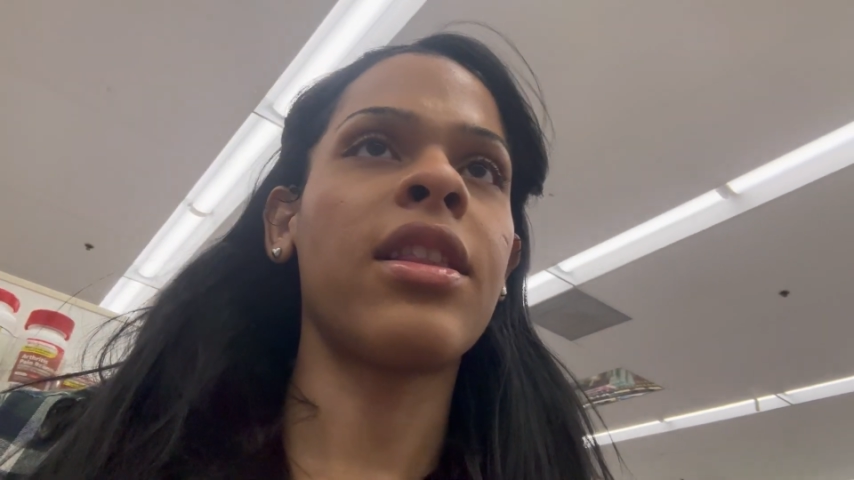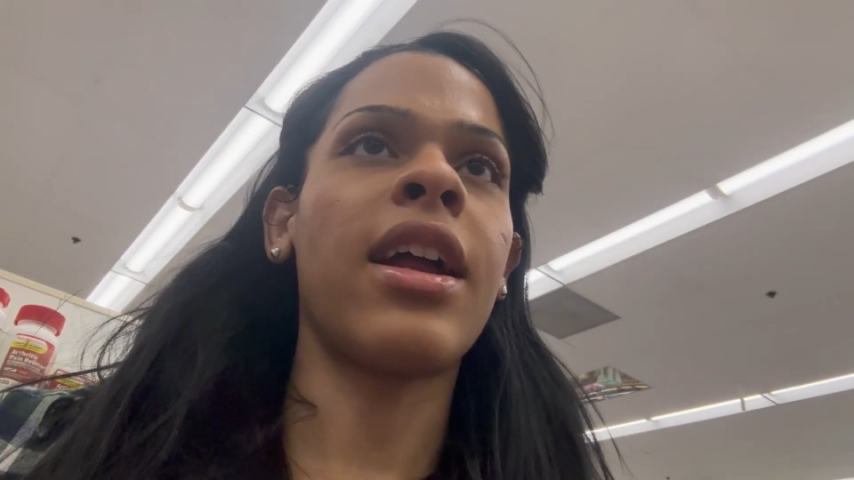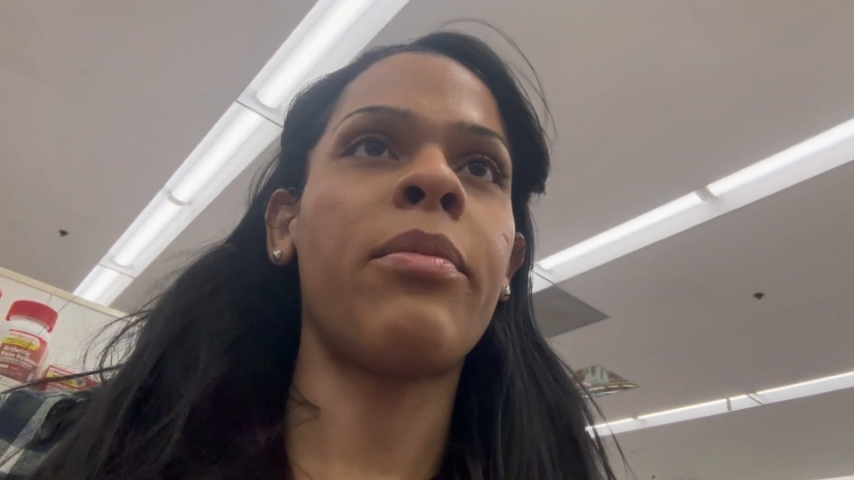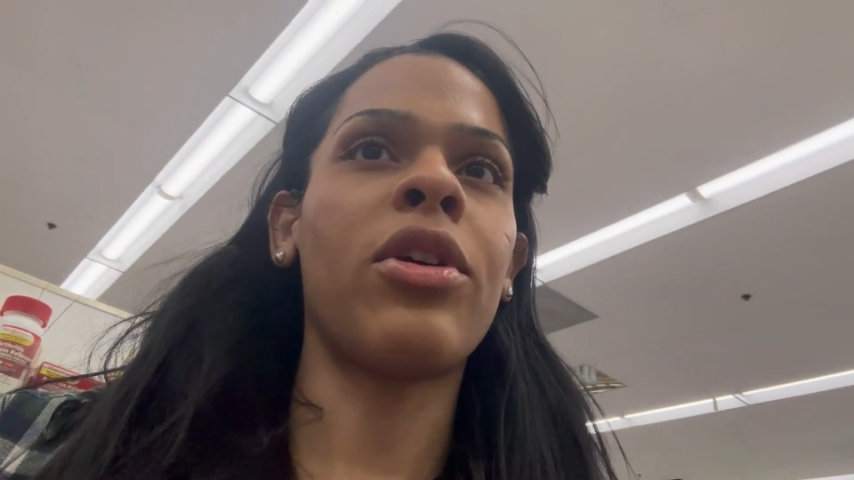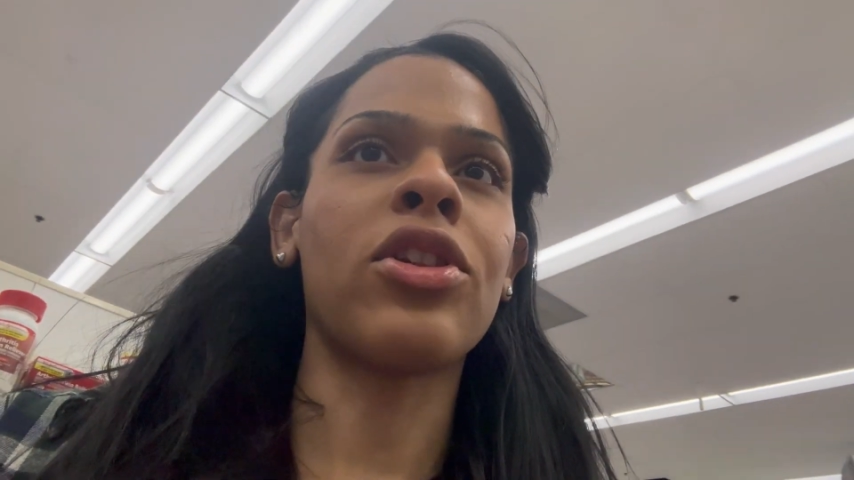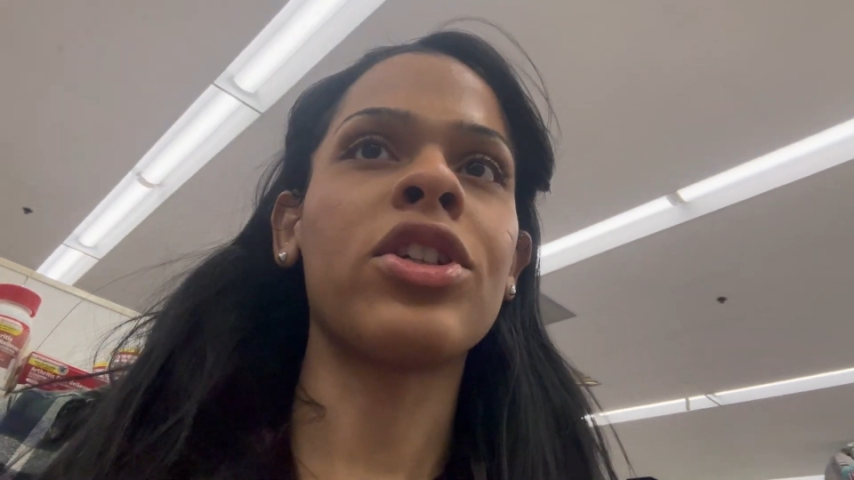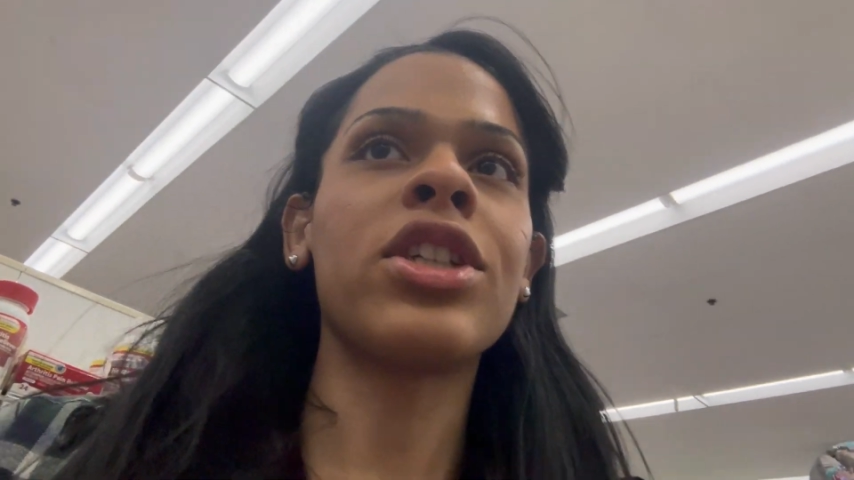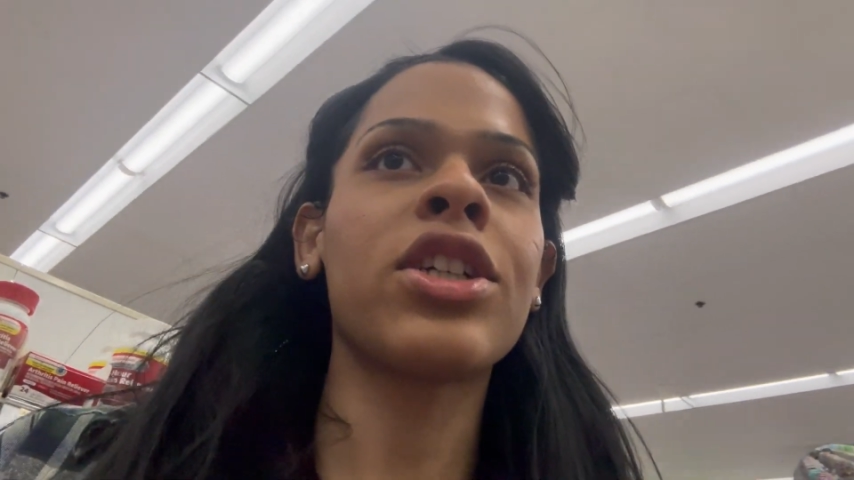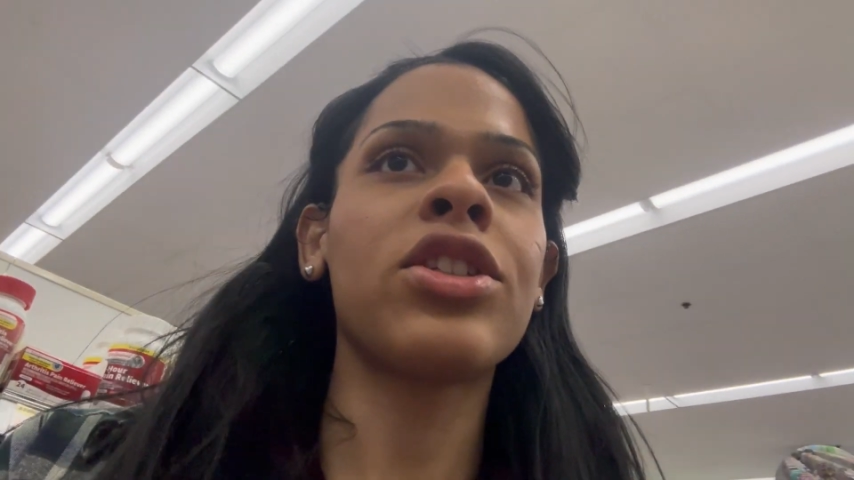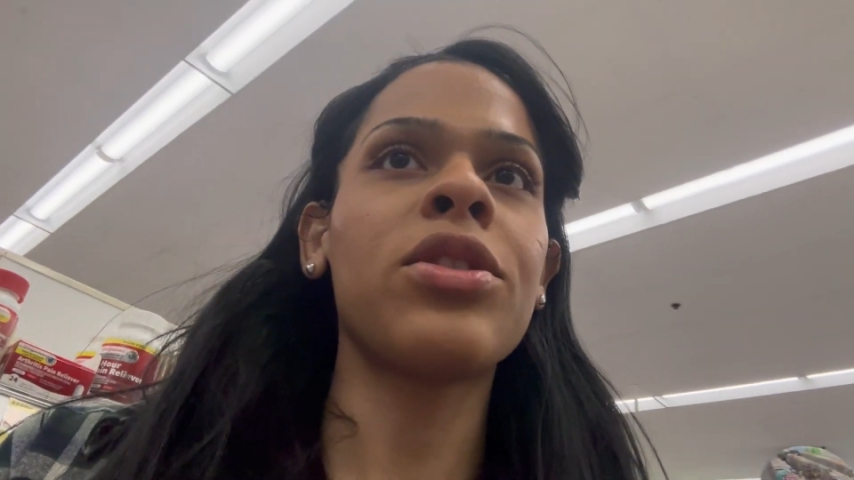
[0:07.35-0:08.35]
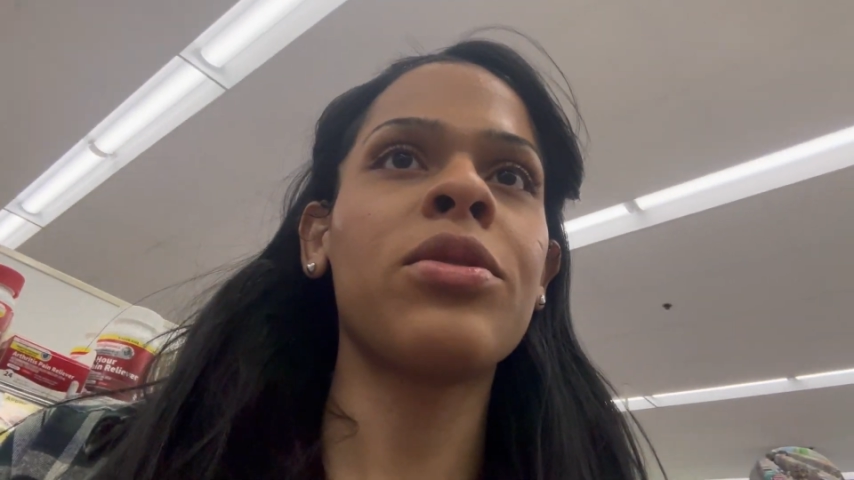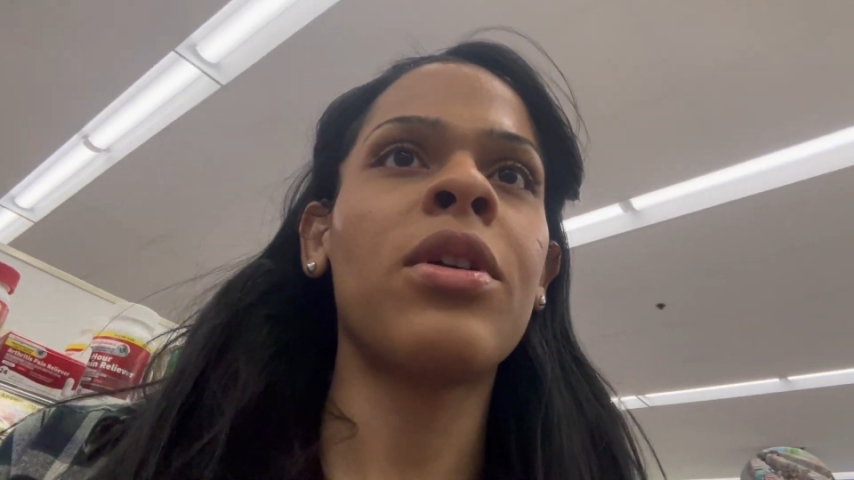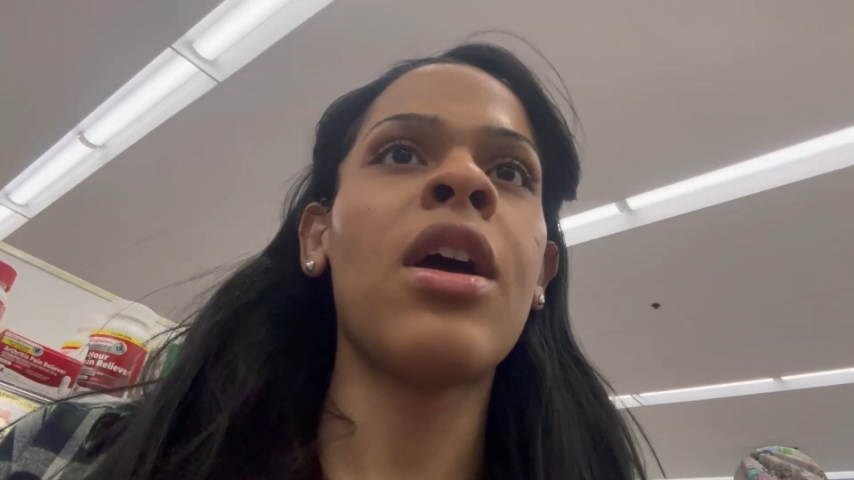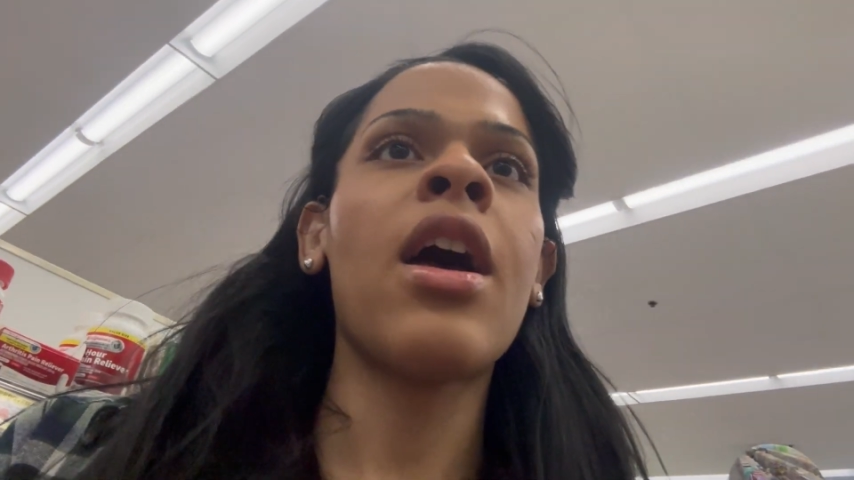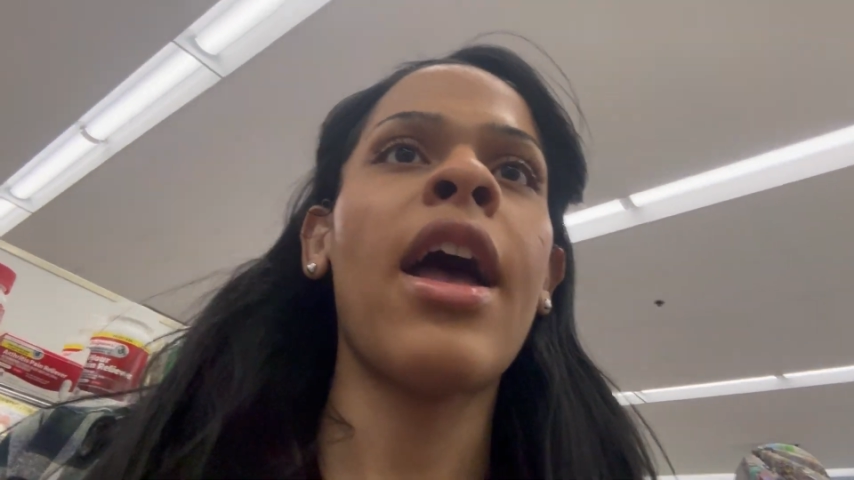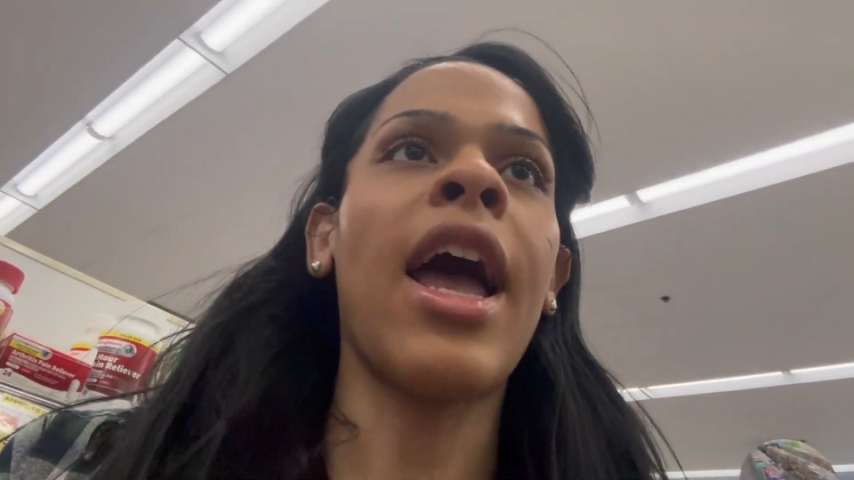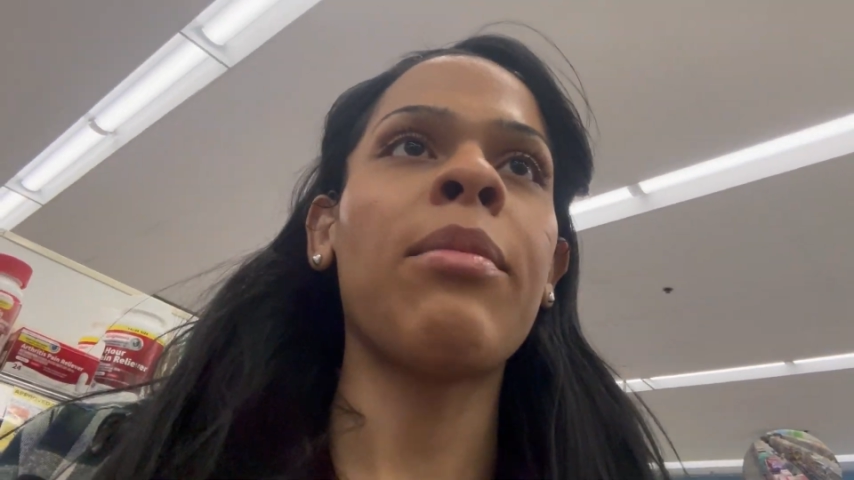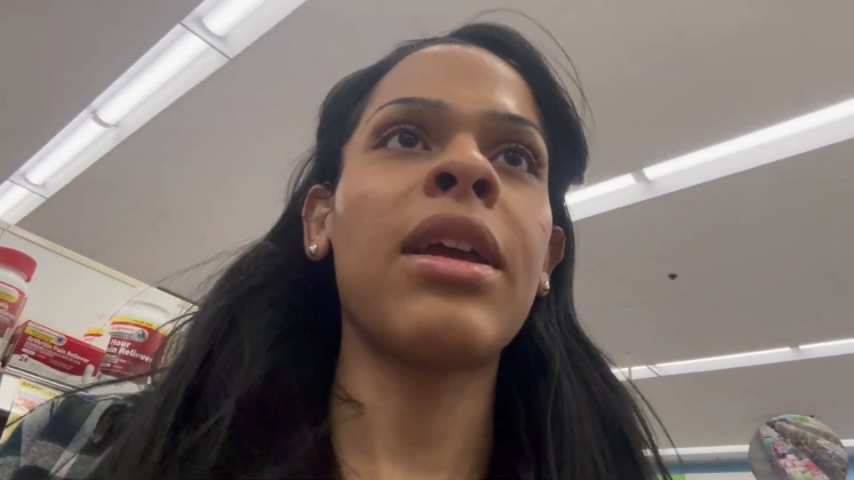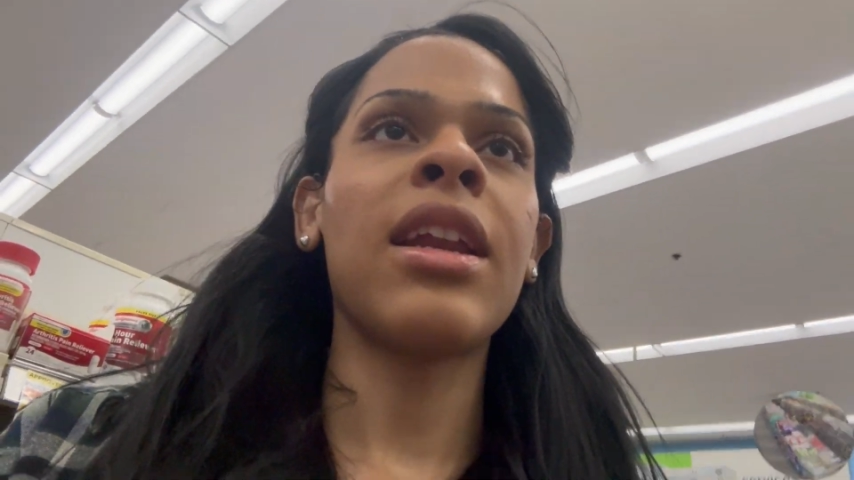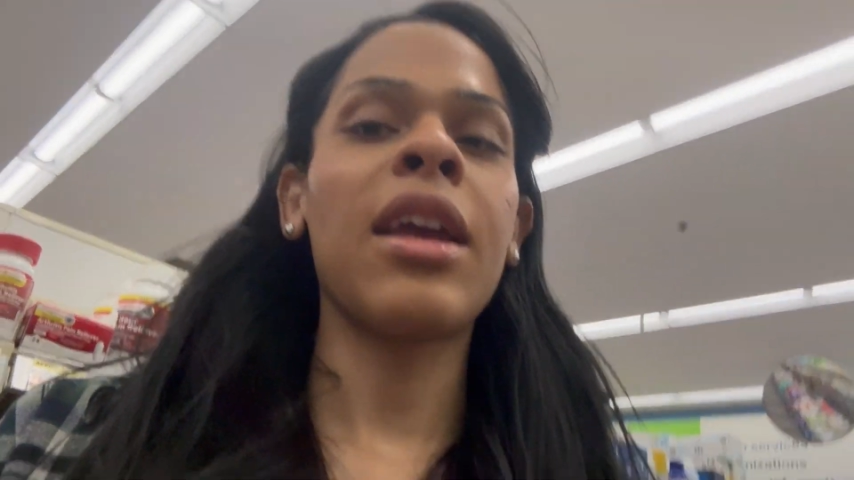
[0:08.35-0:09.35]
that I'm allergic to. I
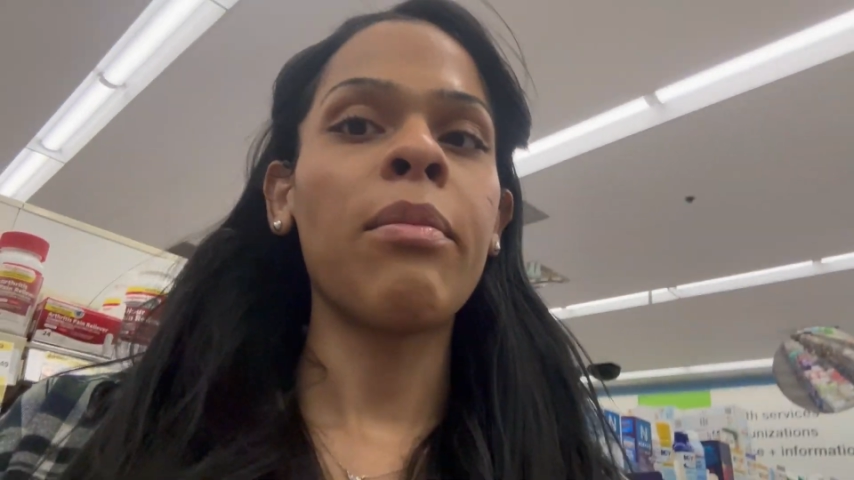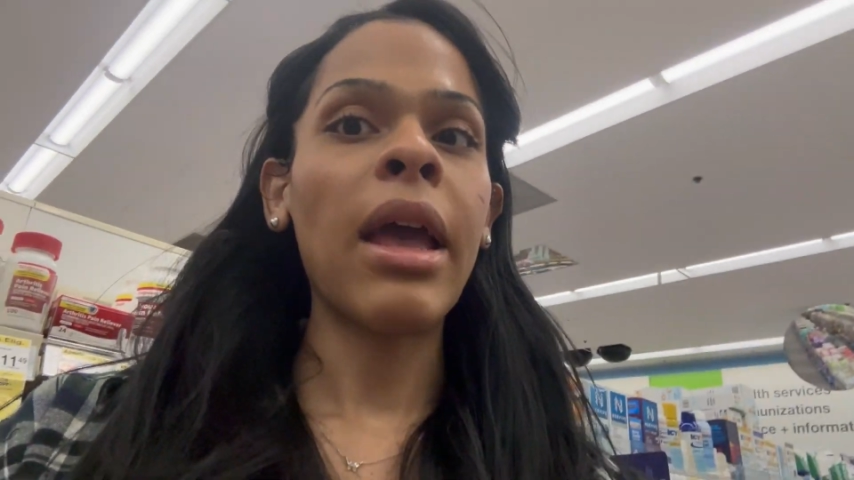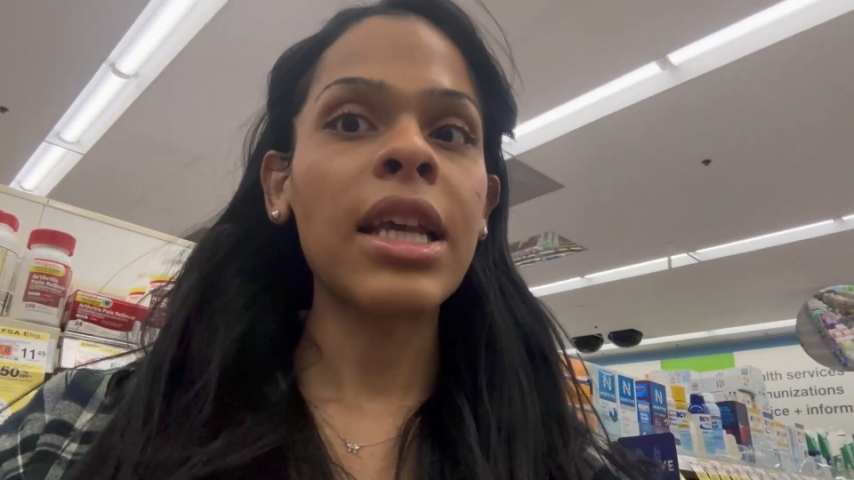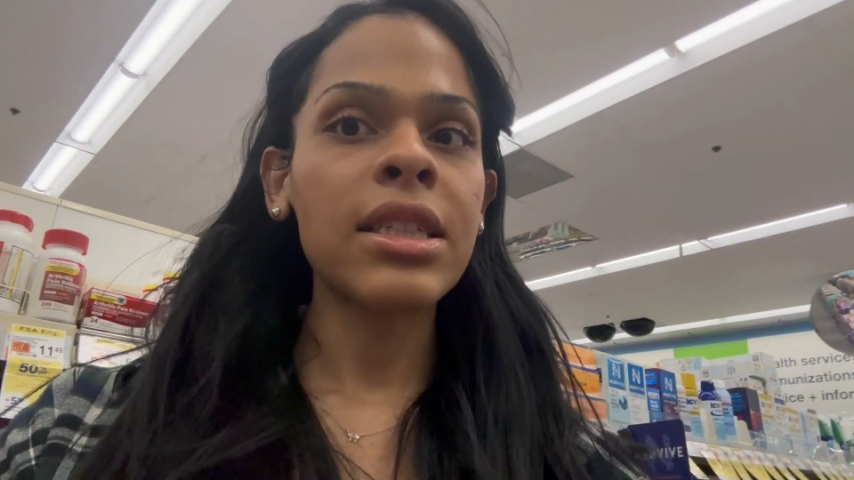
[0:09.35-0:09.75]
mean, it makes